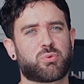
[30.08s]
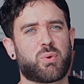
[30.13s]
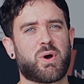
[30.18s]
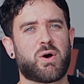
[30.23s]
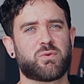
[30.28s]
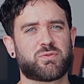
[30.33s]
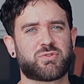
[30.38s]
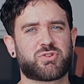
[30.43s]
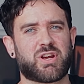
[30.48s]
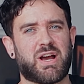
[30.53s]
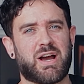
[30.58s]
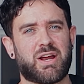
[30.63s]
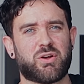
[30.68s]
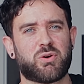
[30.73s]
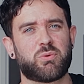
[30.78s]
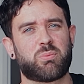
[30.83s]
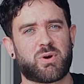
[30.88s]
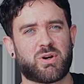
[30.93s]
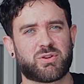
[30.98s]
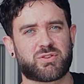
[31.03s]
12
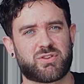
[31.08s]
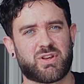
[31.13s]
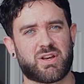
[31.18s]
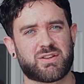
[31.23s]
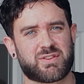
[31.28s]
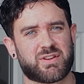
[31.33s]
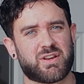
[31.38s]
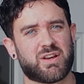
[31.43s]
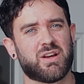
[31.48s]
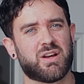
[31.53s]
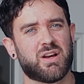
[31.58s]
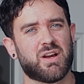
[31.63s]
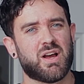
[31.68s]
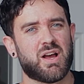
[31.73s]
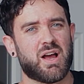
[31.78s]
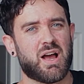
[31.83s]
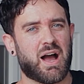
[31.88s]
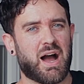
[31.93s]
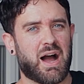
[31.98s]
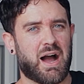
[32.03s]
channel processor,
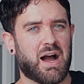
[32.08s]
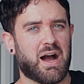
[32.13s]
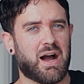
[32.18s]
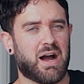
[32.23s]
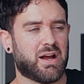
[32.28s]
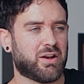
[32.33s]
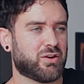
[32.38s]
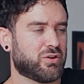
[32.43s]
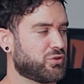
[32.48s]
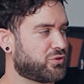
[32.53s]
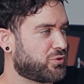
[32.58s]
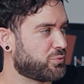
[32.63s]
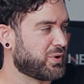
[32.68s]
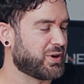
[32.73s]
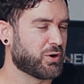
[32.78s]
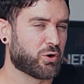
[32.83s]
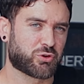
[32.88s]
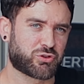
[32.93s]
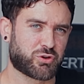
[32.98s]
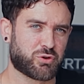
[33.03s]
and
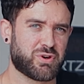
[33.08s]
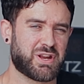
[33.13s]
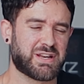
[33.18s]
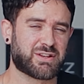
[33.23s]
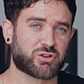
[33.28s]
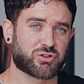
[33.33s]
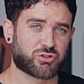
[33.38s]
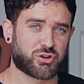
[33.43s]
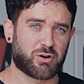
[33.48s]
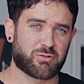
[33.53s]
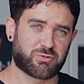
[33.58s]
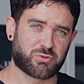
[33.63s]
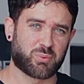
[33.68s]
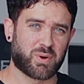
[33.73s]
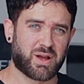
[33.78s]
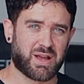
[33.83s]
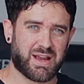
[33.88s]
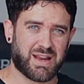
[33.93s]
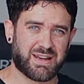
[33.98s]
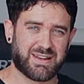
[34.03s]
we also need the
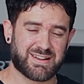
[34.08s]
software.